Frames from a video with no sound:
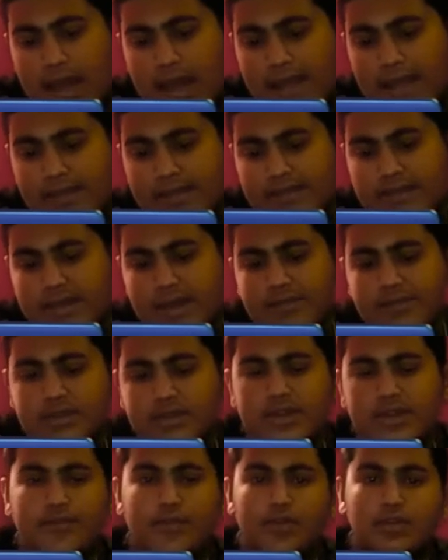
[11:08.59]
And this comes
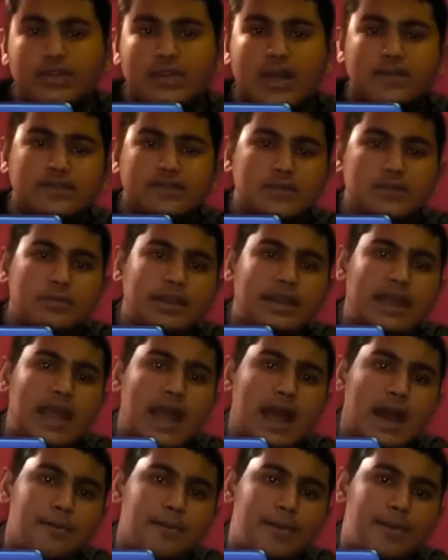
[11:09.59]
with a 4000
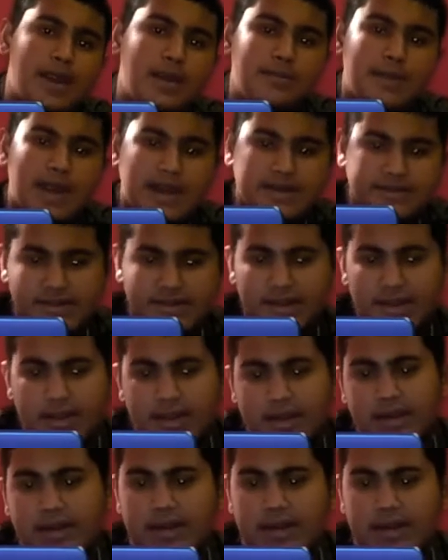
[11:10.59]
mAh battery.